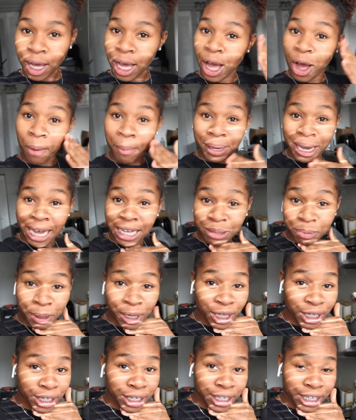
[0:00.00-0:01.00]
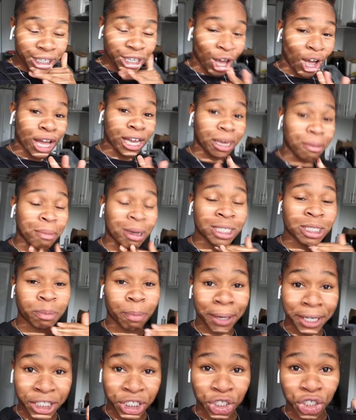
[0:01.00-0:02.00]
I hope you guys been good. Y'all get my
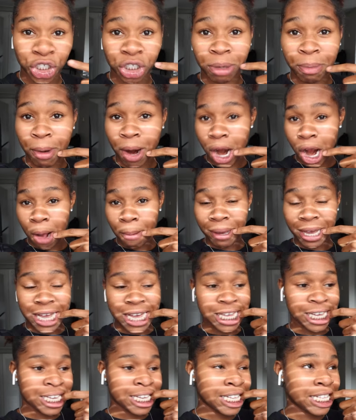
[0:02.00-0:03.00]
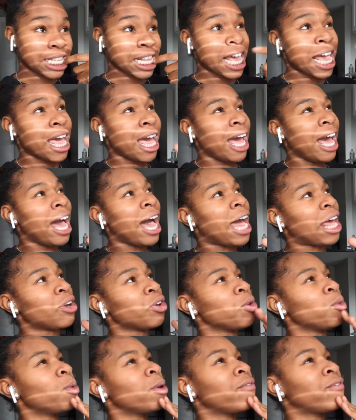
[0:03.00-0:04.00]
spacers tomorrow because I
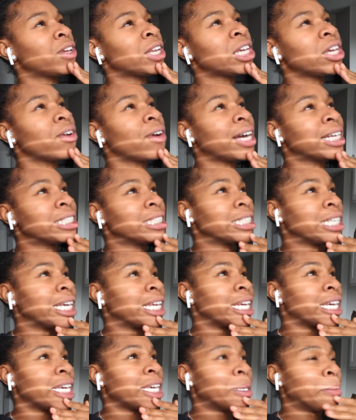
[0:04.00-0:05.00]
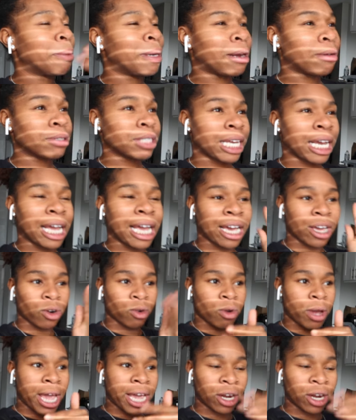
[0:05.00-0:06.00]
don't know what video I said it in, but I was like, I
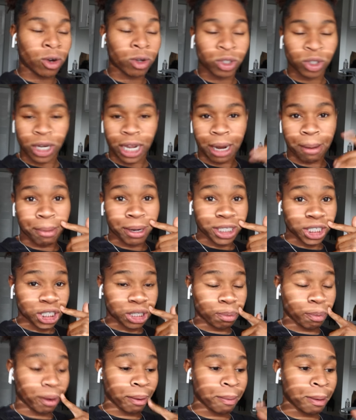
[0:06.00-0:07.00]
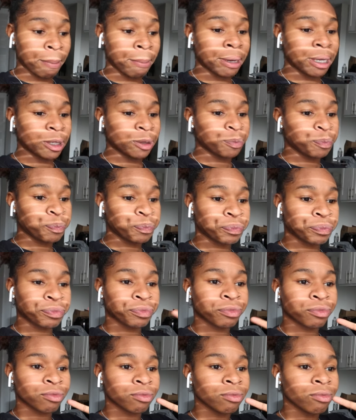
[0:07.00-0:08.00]
gotta, had to go to like a braces appointment, but it
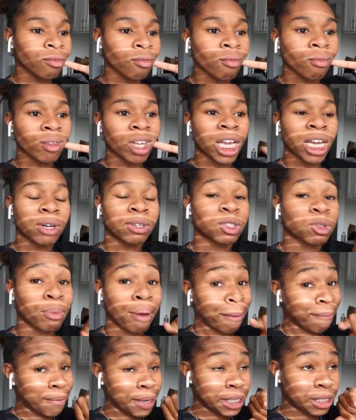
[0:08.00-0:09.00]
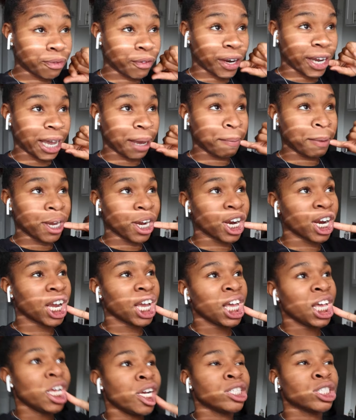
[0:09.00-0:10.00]
was when my best friend came here.
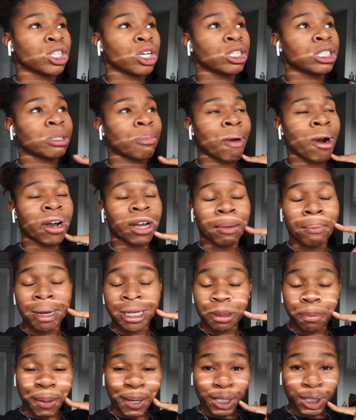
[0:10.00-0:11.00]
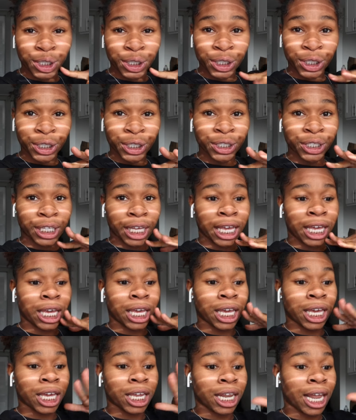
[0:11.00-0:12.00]
So tomorrow I get my spacers
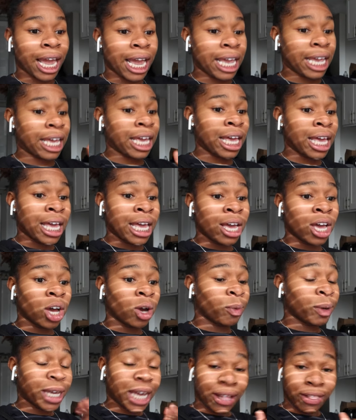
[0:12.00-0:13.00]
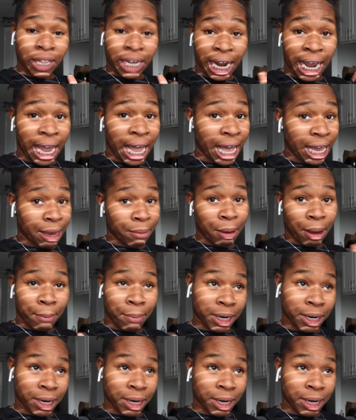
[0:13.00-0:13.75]
and like a week after that I get my